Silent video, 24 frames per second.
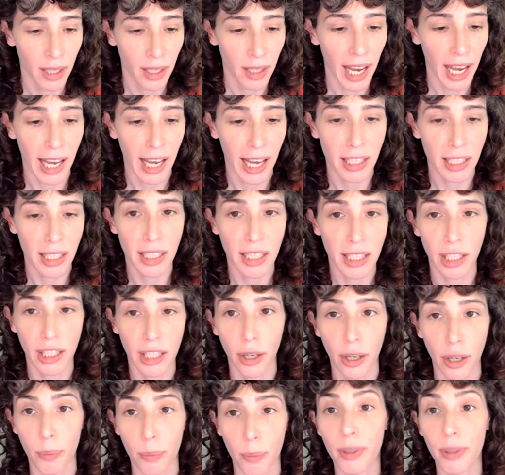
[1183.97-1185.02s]
has, you
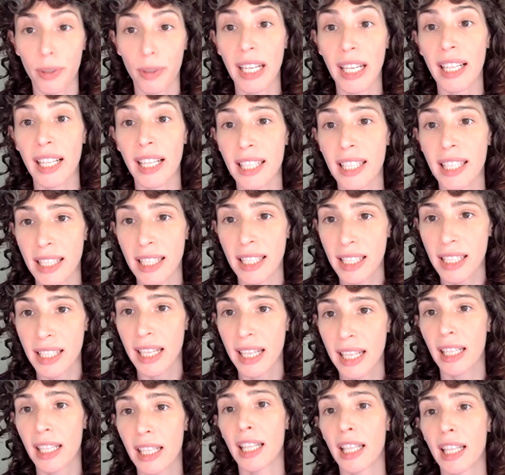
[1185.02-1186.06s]
know,
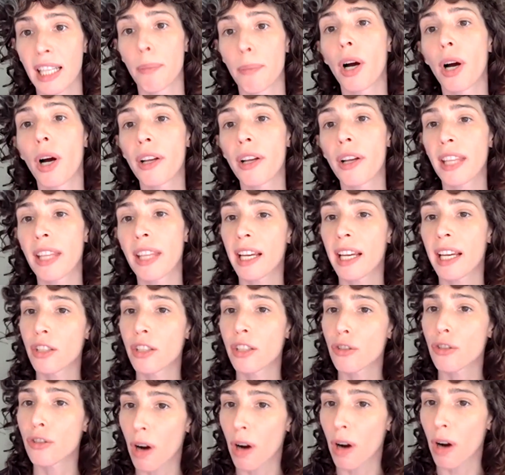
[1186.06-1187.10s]
pre-existing clip art they can
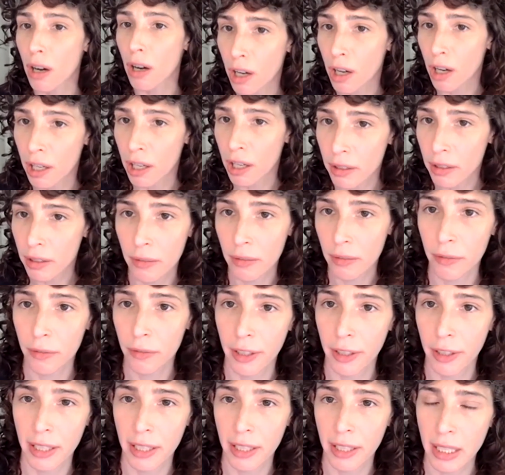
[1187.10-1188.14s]
draw on,
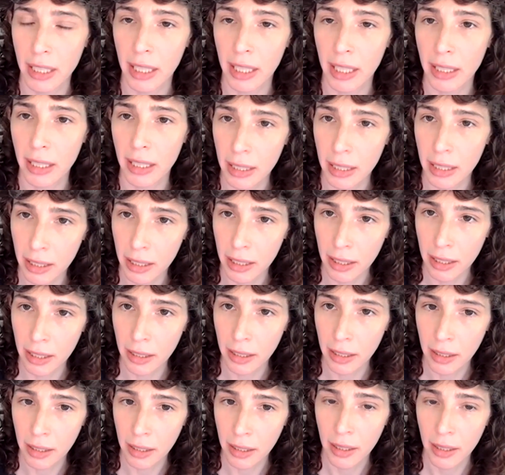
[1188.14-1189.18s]
for instance.
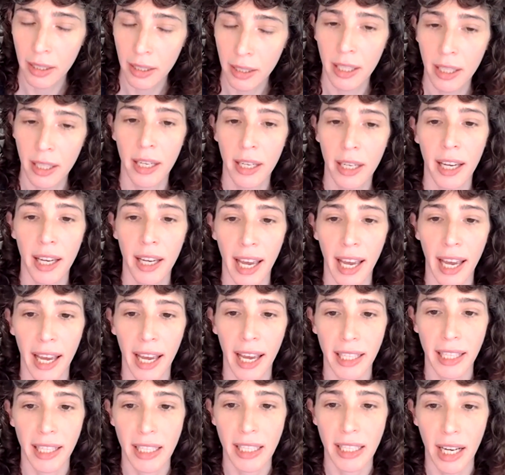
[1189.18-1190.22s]

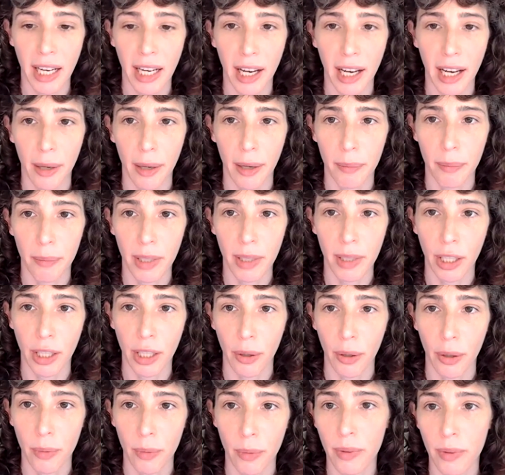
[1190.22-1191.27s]
And, you
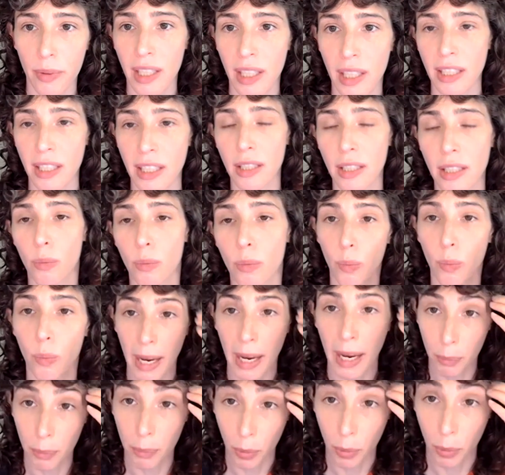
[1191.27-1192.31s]
know, this
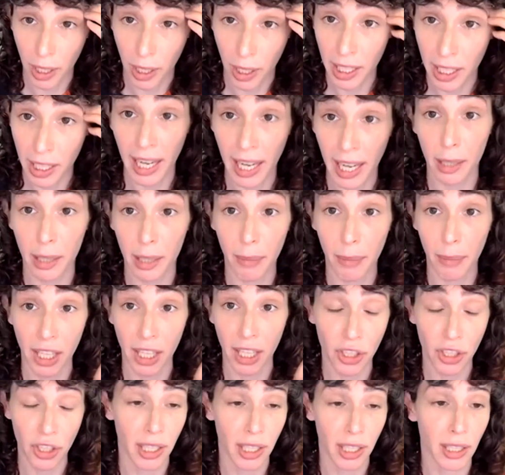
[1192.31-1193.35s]
whiteboard
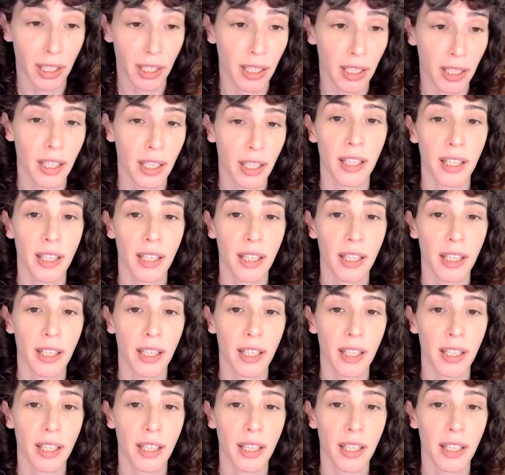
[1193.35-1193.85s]
animation,